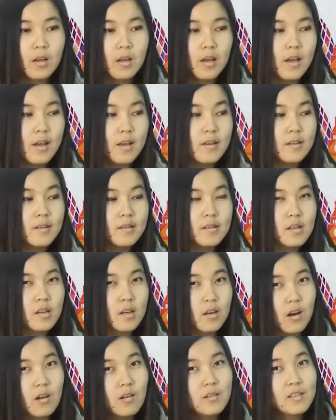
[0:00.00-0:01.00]
And
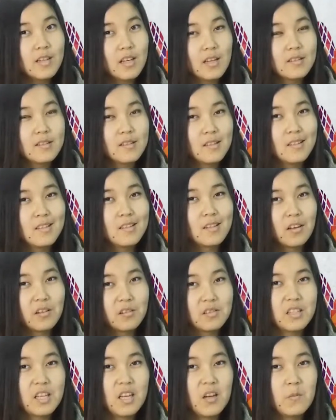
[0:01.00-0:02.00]
this
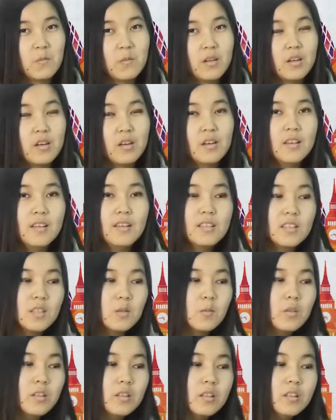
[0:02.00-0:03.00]
concept is
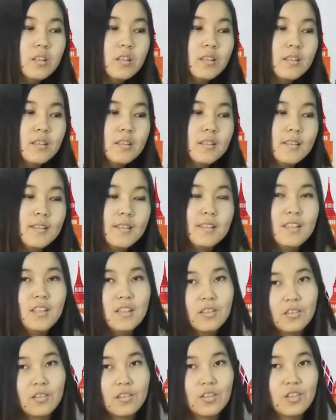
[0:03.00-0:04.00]
similar in
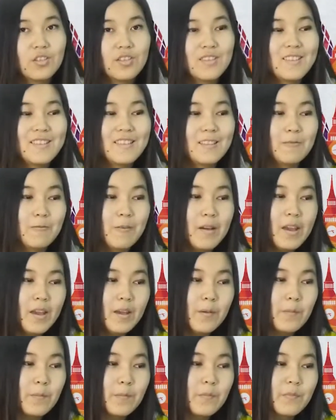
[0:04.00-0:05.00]
English in the way
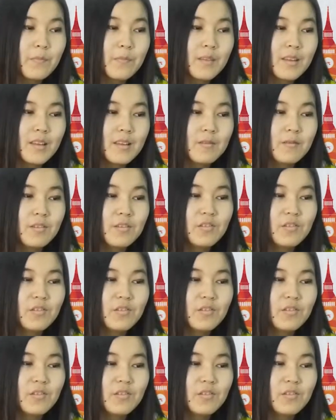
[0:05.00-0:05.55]
we